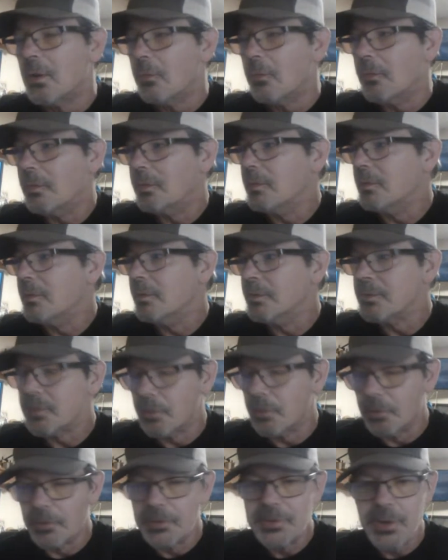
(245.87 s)
With the
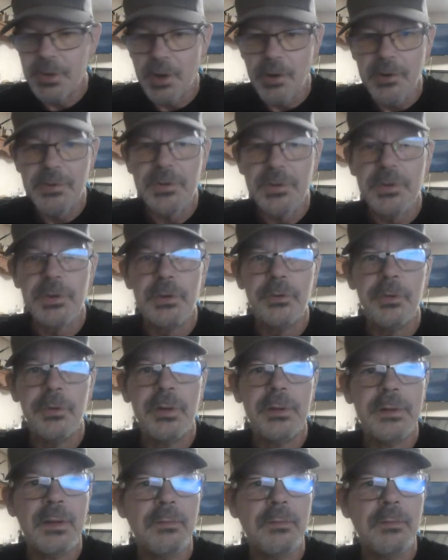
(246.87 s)
solar charging unit,